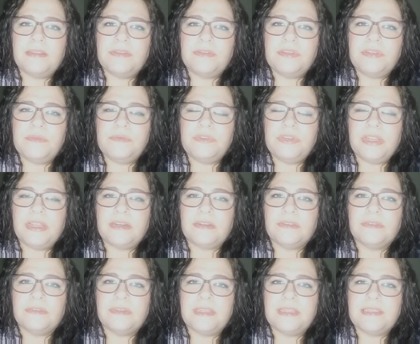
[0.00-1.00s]
YouTube
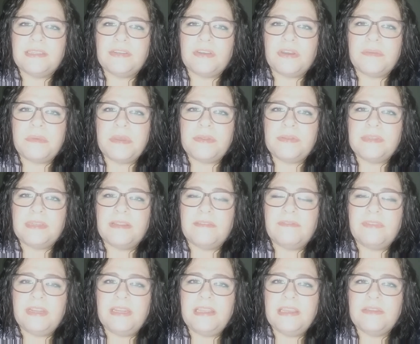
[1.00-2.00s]
channel and started posting up
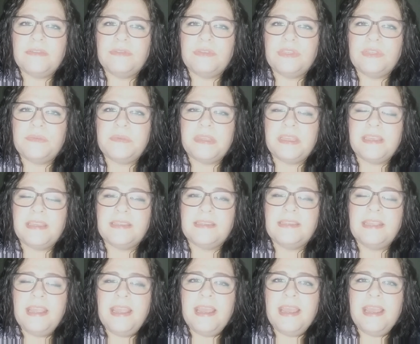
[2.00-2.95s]
videos, is because